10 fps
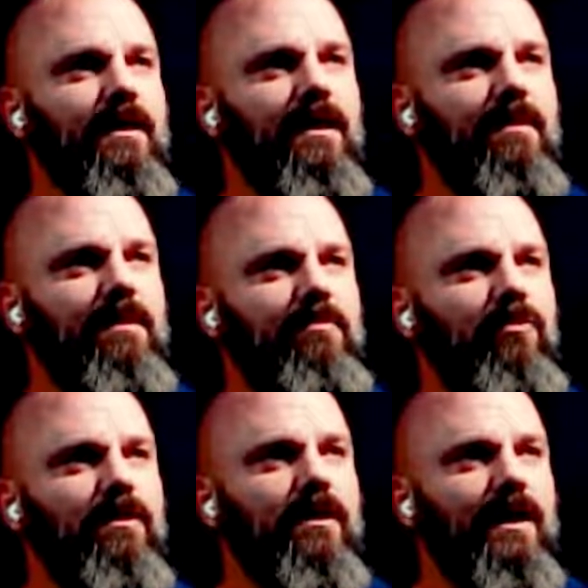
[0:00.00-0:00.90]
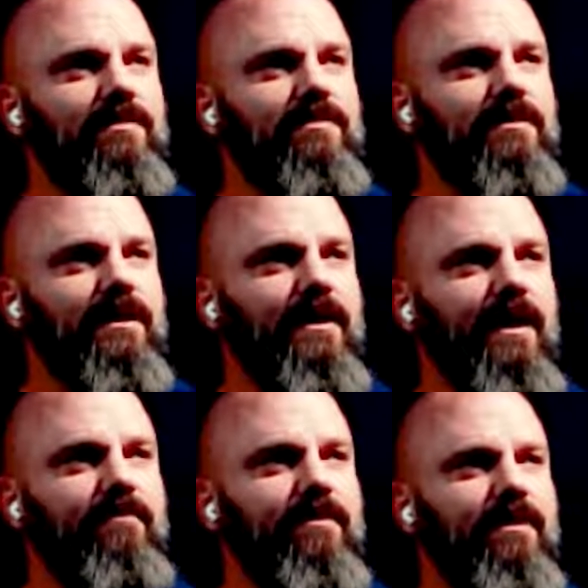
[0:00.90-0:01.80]
And maybe you want to isolate
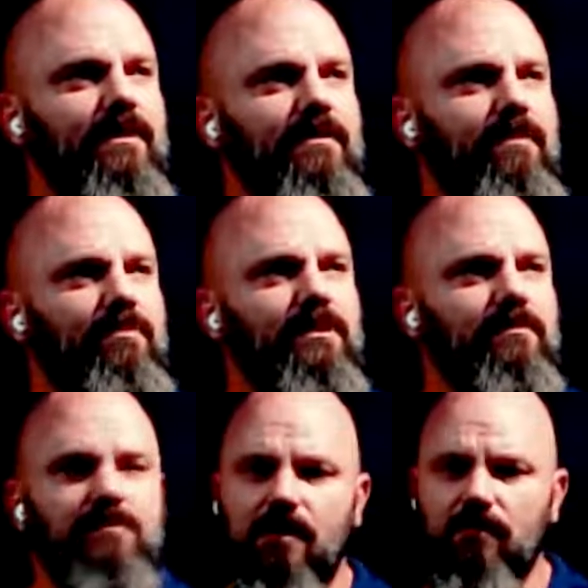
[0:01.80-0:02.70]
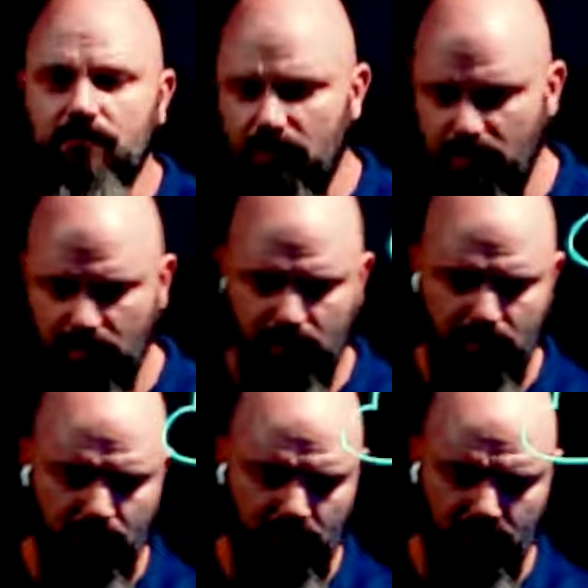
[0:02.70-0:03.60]
everything, and maybe you don't
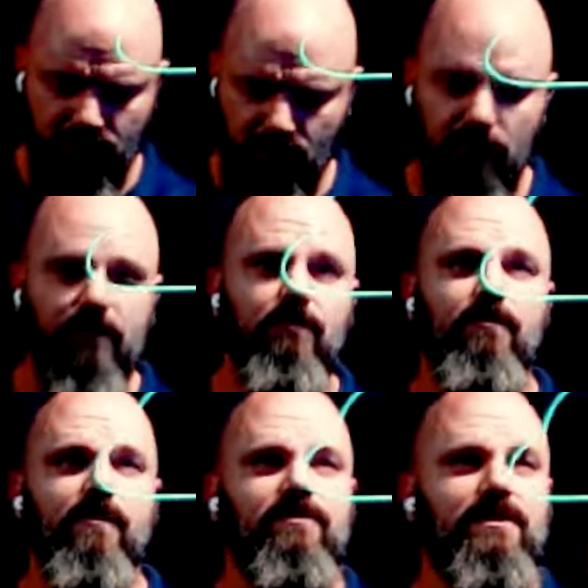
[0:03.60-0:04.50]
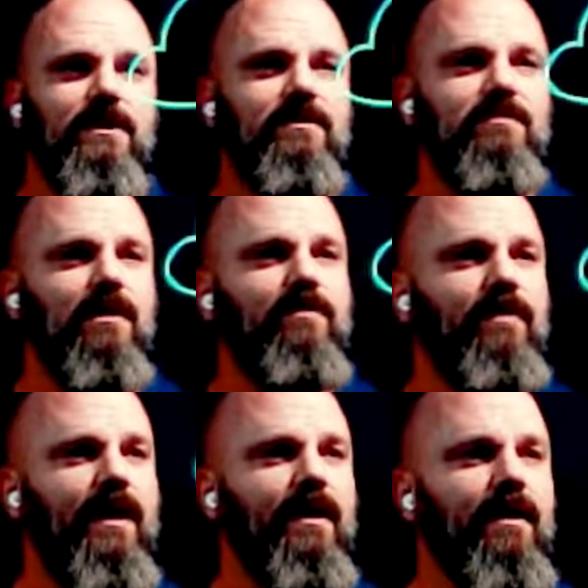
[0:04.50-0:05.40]
historically what we have seen is stuff
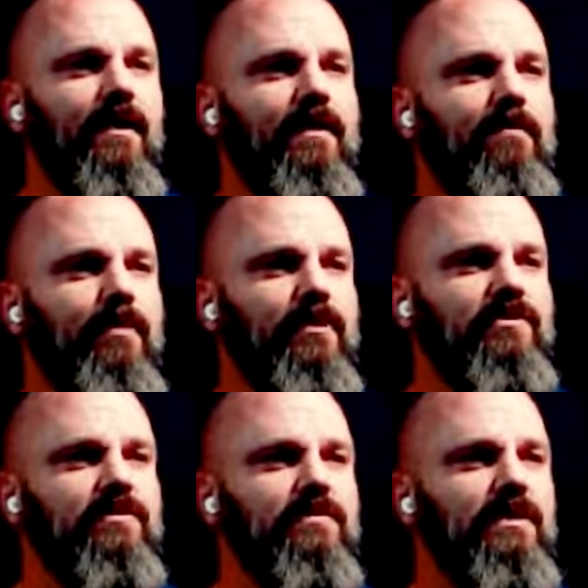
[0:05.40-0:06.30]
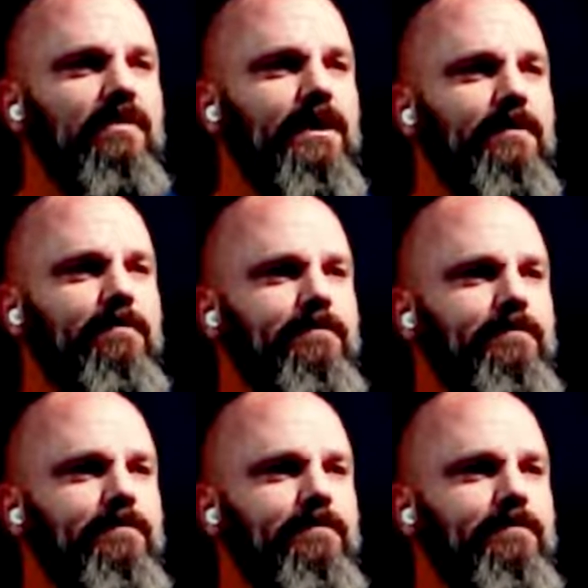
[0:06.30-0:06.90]
like personal email,